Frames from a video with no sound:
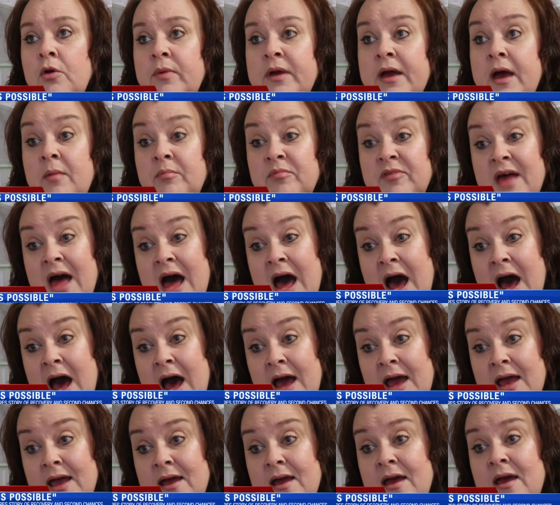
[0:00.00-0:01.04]
becomes a
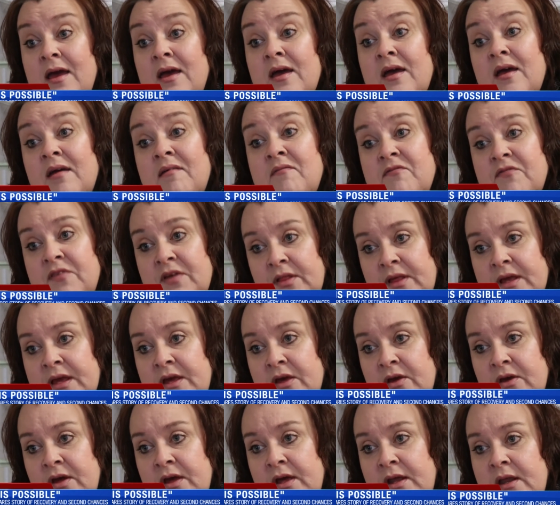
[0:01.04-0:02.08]
high and feeling
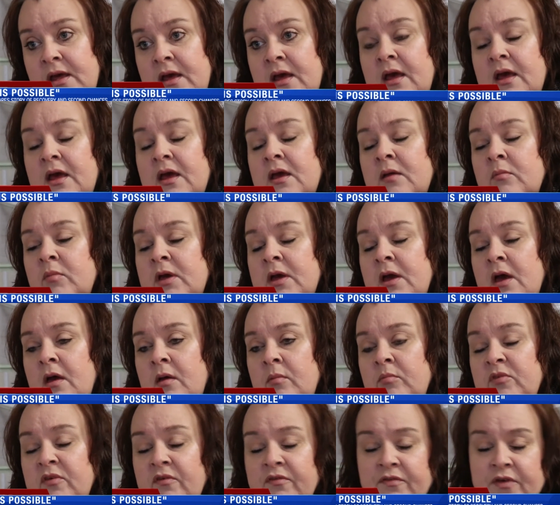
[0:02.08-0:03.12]
good, it
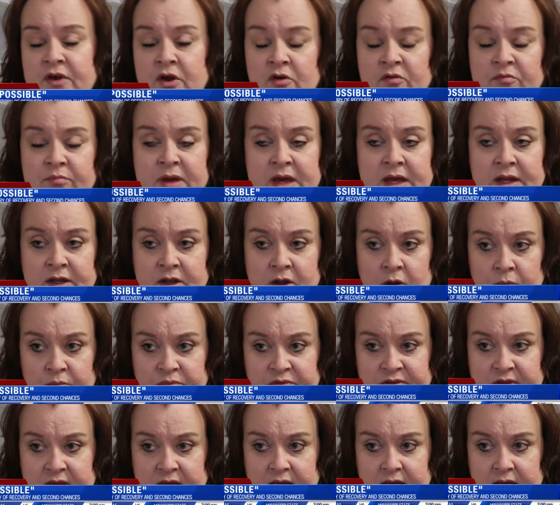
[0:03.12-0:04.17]
becomes a fear of being dope
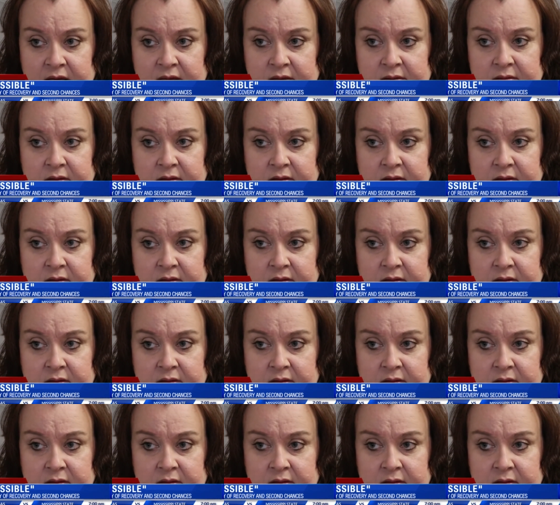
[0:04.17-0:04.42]
sick.